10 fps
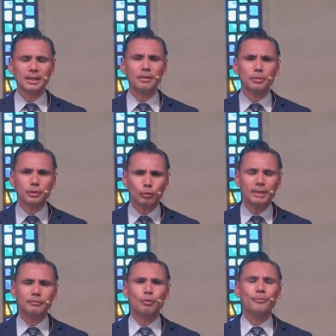They're
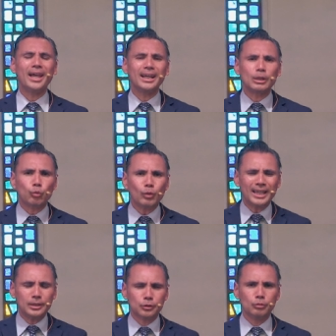grateful, and that
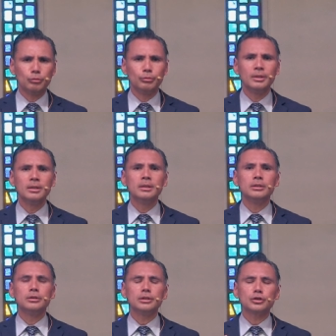gratitude
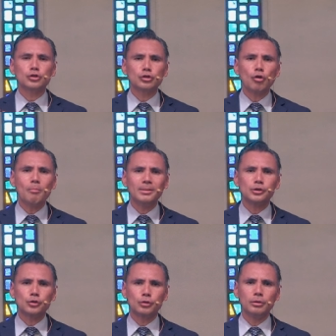does so
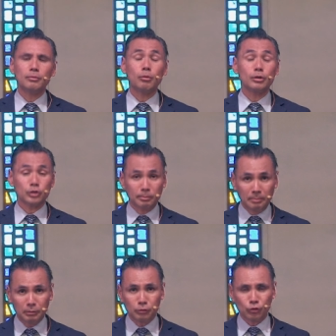much good for us
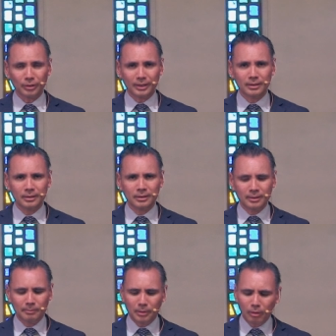spiritually,
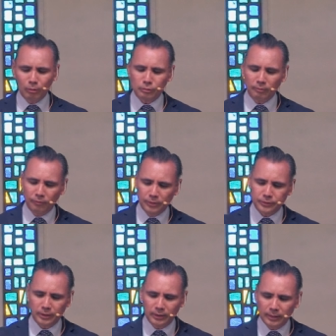but also
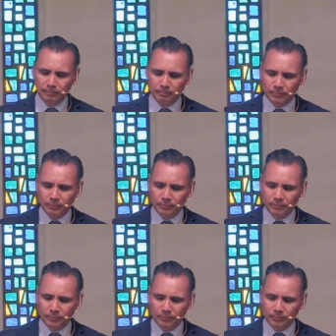physically.